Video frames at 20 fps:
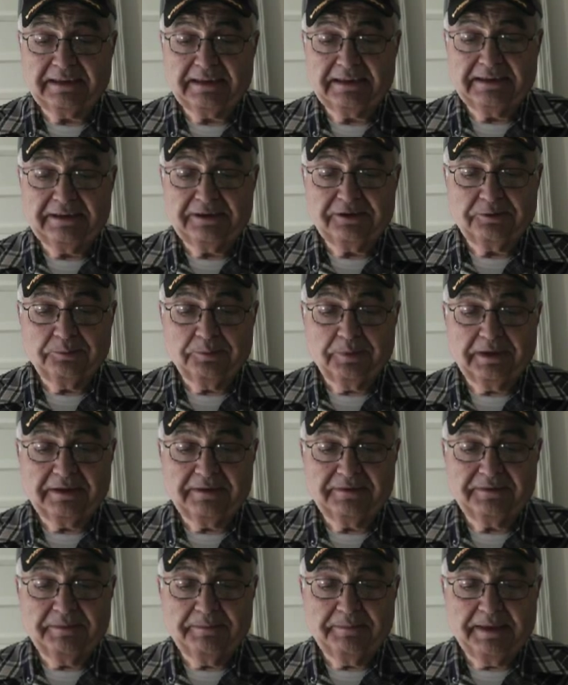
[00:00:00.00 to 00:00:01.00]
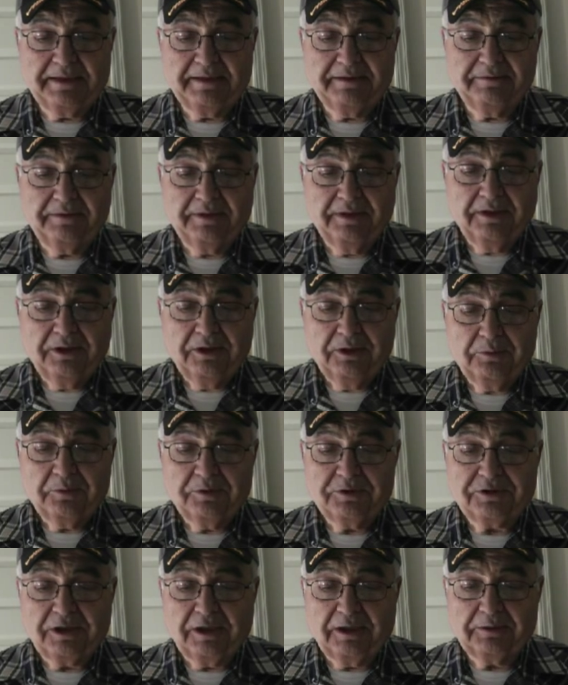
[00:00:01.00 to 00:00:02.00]
at least one of the men
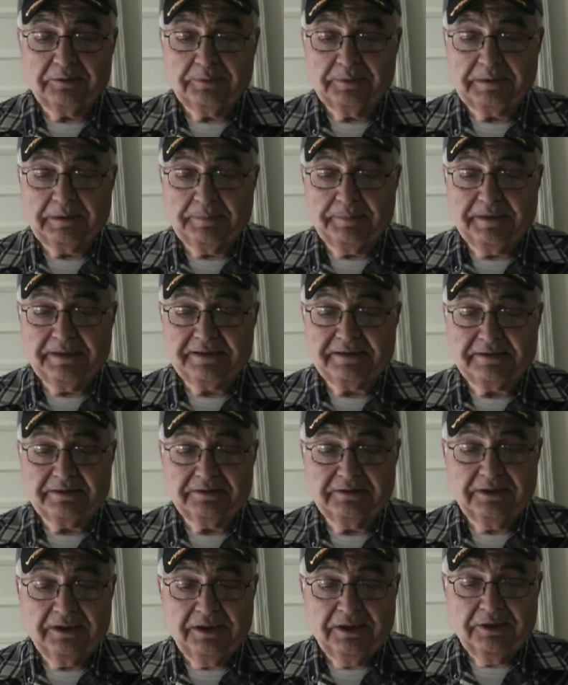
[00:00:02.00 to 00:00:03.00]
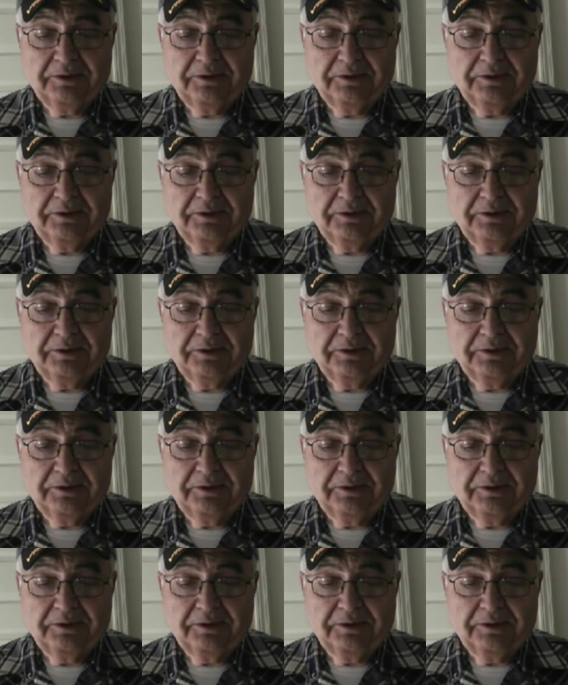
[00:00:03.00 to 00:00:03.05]
was armed with a pistol,